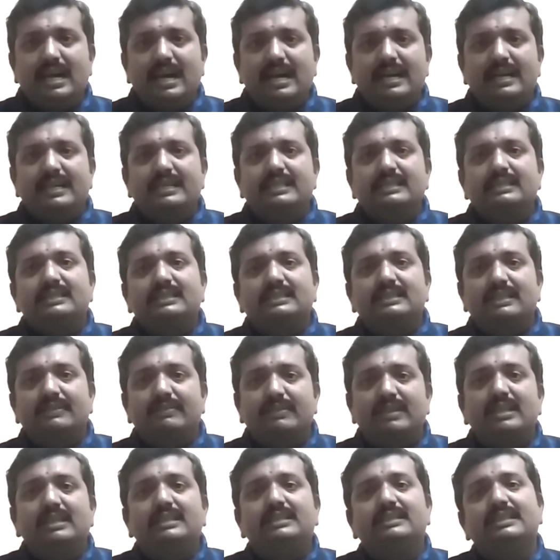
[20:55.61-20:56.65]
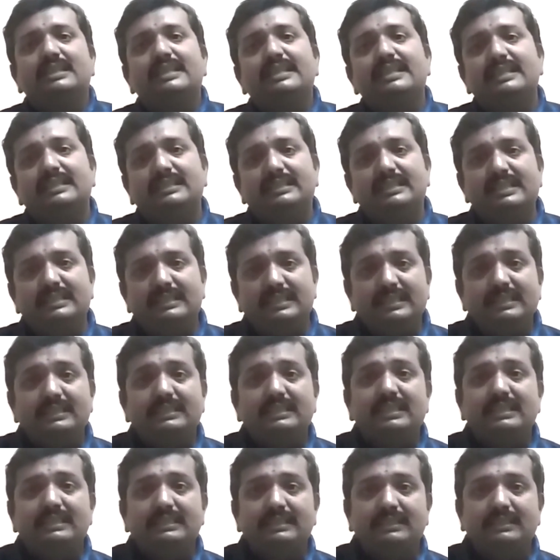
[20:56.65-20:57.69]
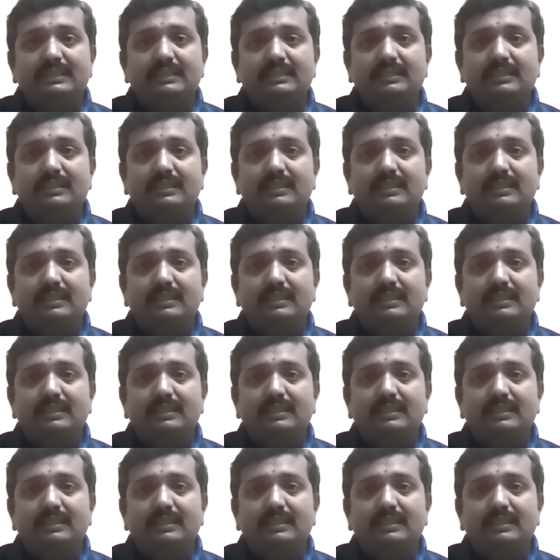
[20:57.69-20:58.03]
against several serious diseases.